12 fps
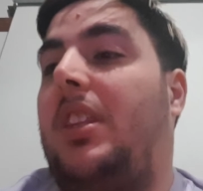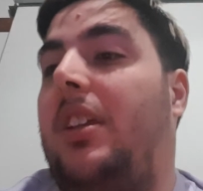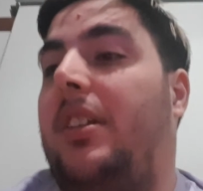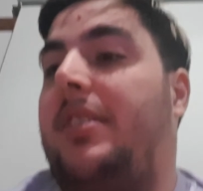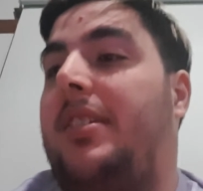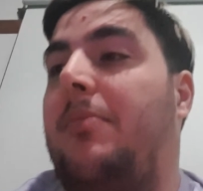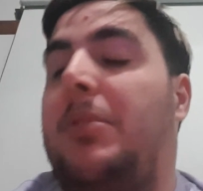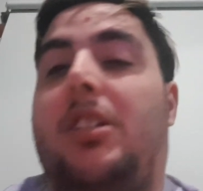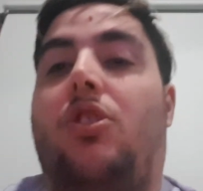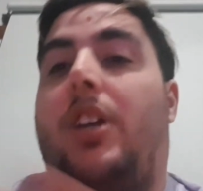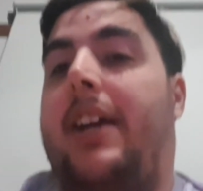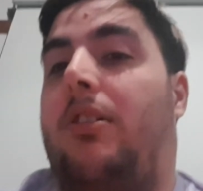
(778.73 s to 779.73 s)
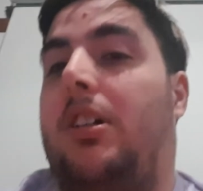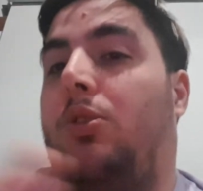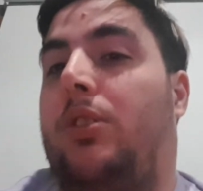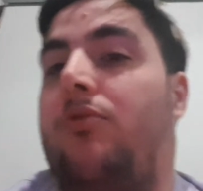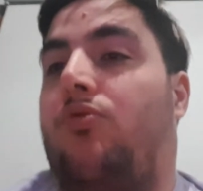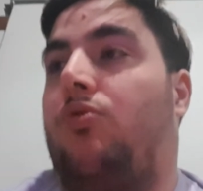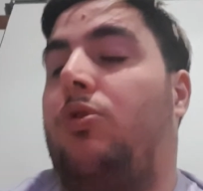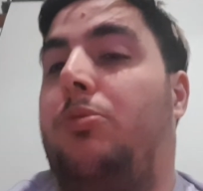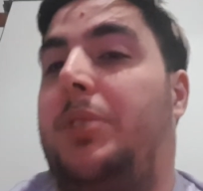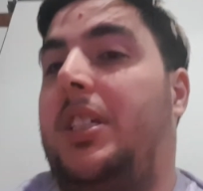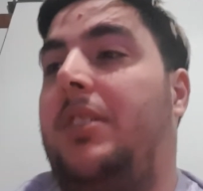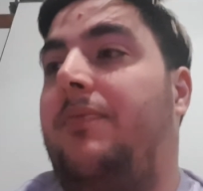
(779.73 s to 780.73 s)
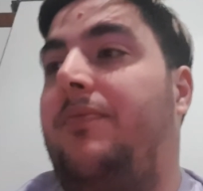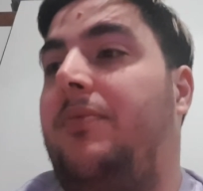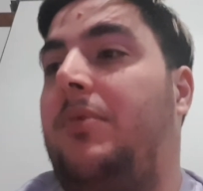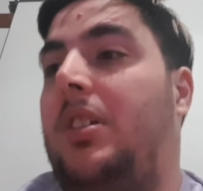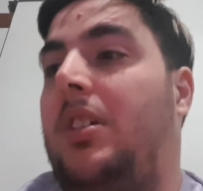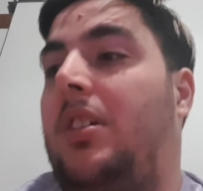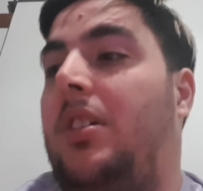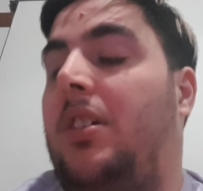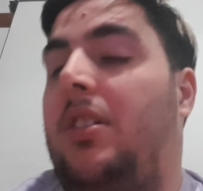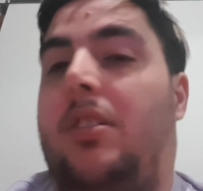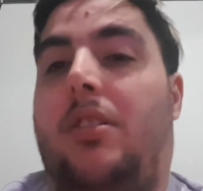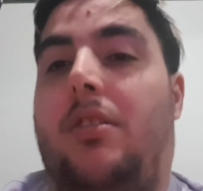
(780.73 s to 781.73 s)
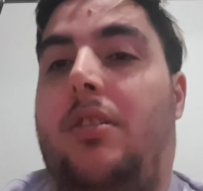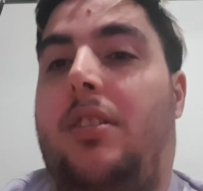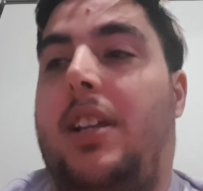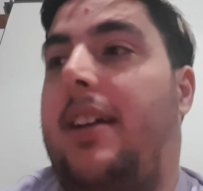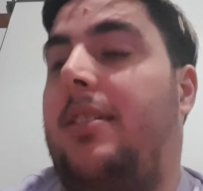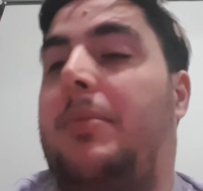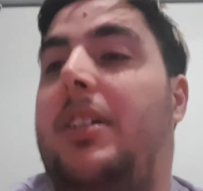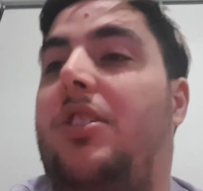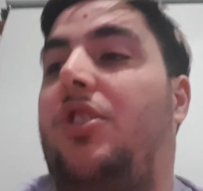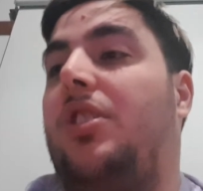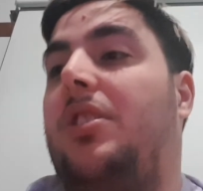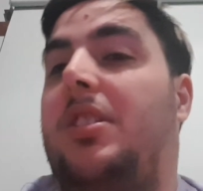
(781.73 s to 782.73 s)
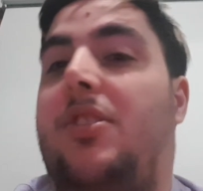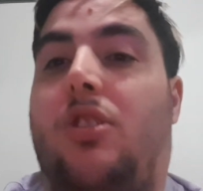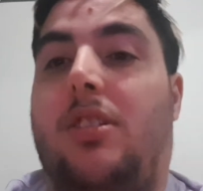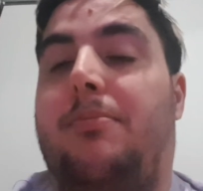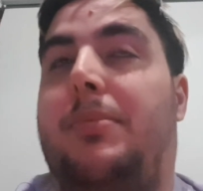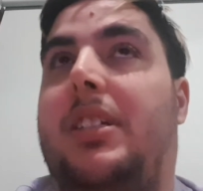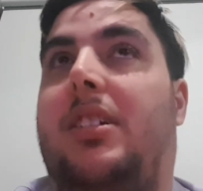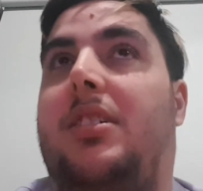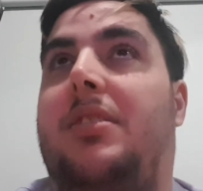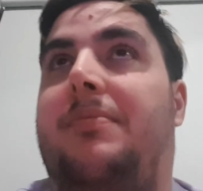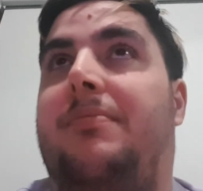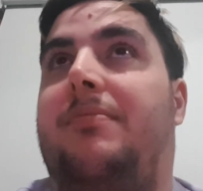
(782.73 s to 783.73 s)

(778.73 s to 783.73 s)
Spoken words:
It's similar to how I look at Ruby. The animation's gotten better,